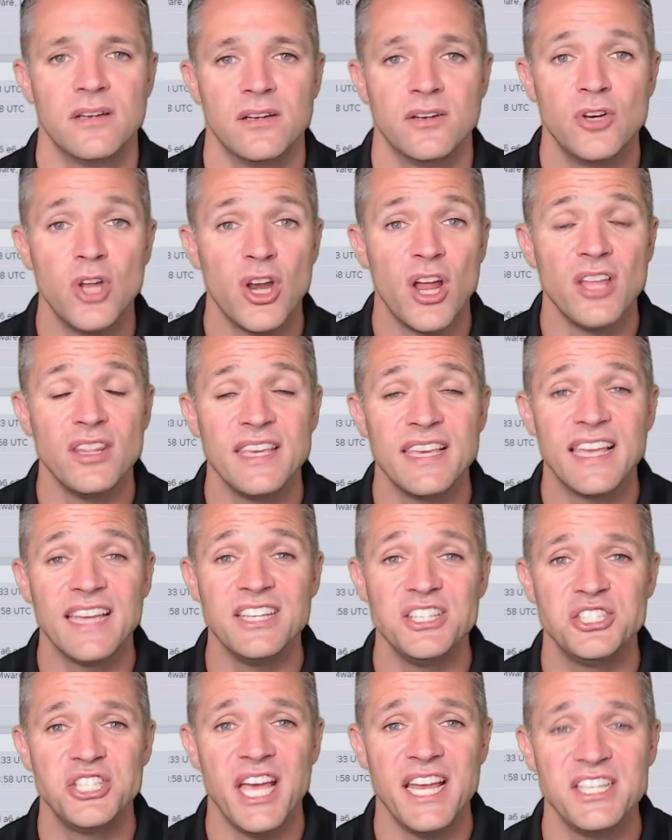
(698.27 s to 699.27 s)
Not only can you
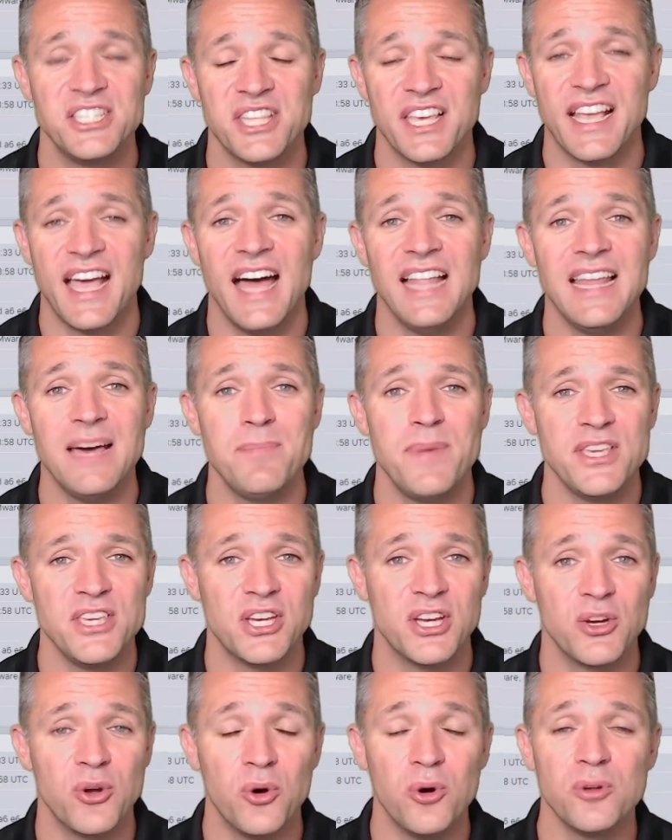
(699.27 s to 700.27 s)
change the color, but you
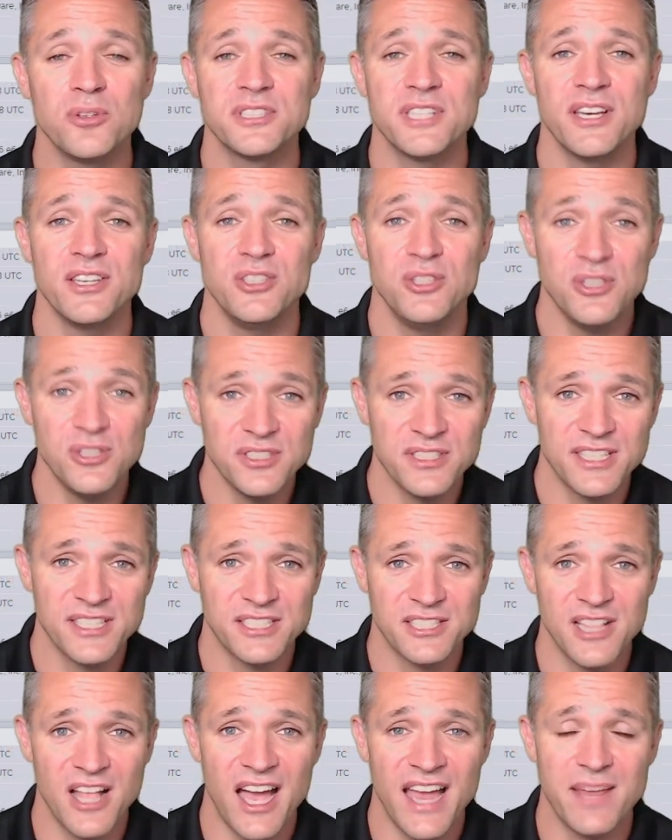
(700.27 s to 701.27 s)
can also use the
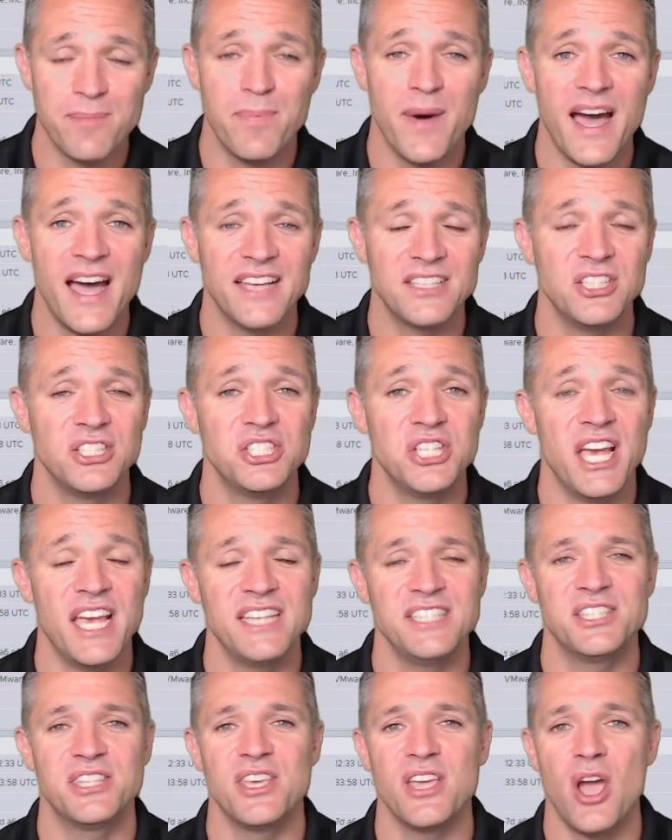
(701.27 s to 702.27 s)
slider bar to
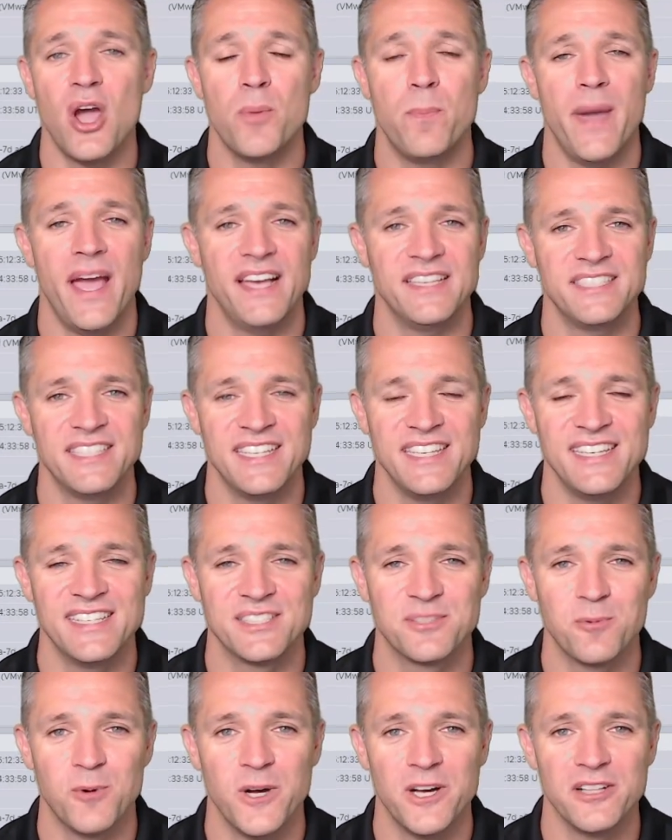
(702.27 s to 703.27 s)
change the opacity
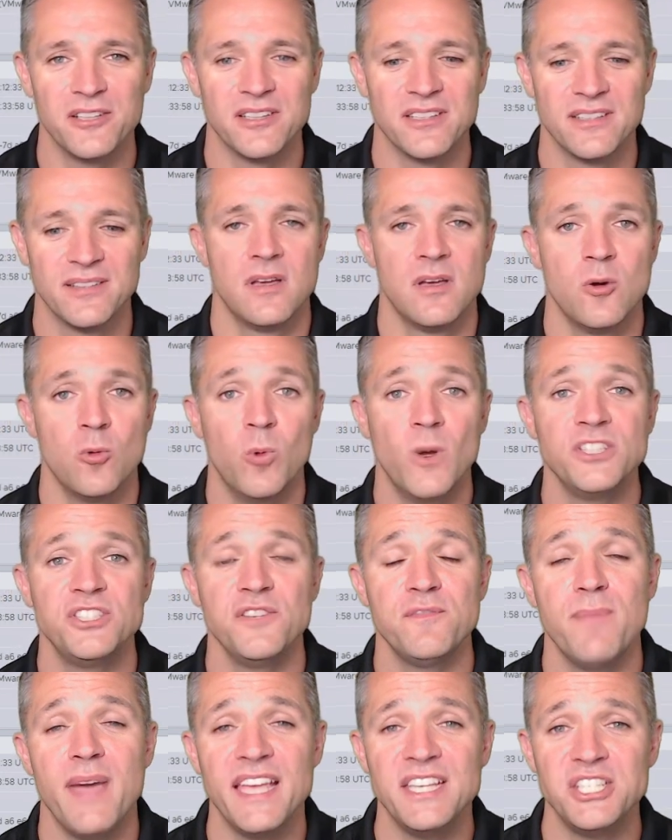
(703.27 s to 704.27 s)
as well. Once you've
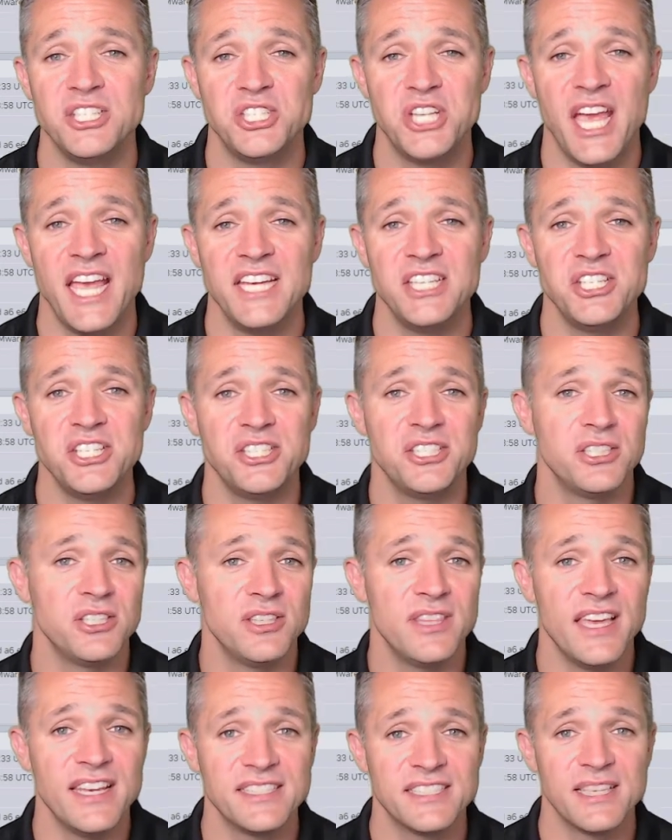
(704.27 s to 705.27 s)
made your changes, you
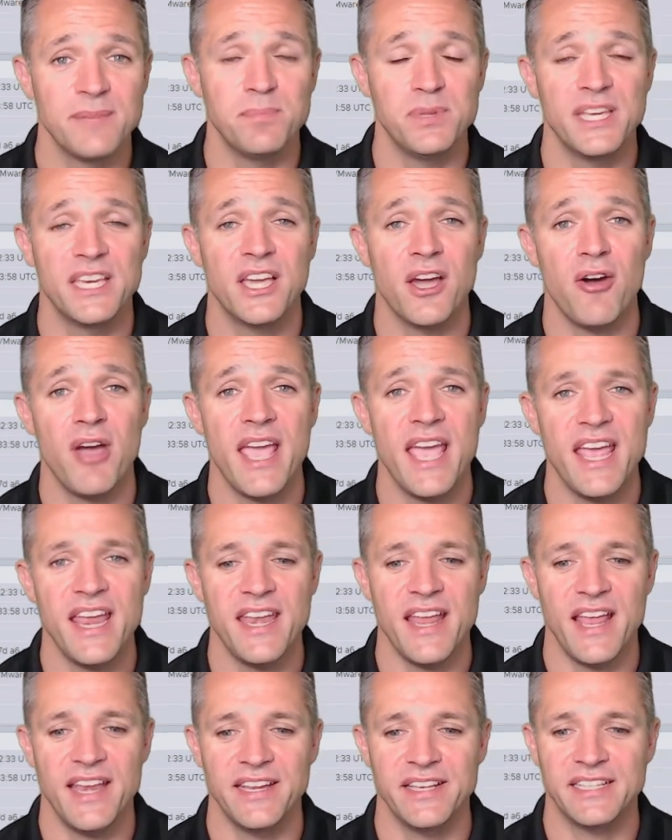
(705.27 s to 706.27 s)
then simply go ahead
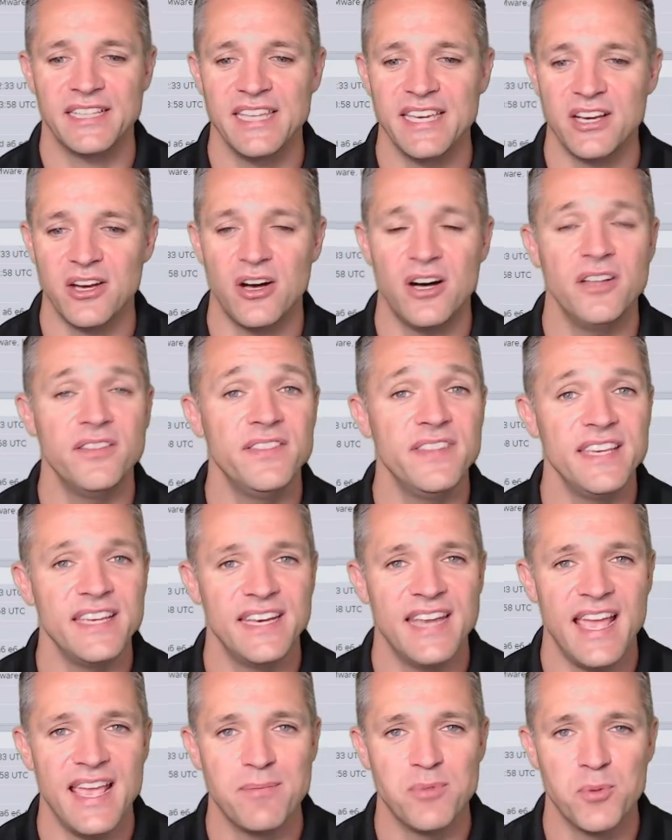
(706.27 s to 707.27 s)
and click on the
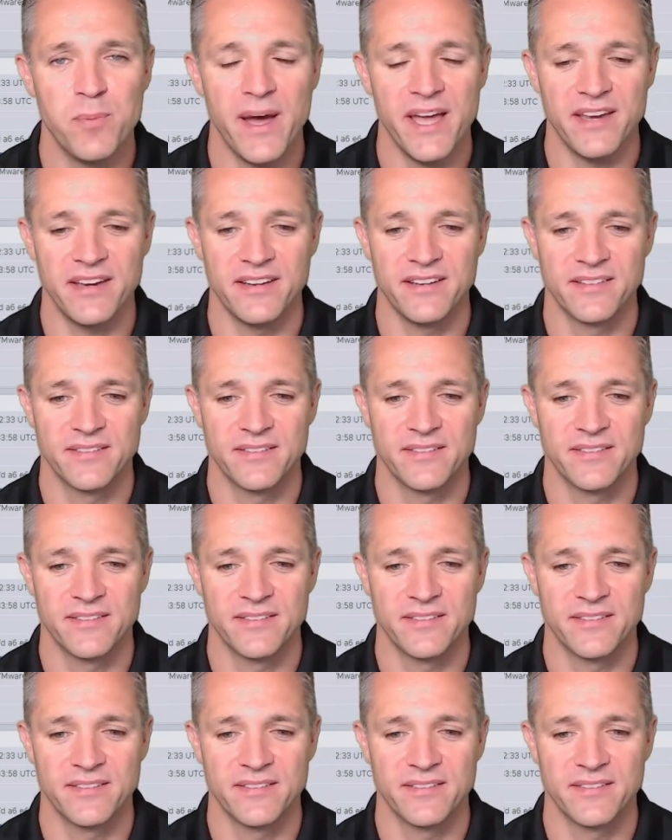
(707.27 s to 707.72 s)
enable button.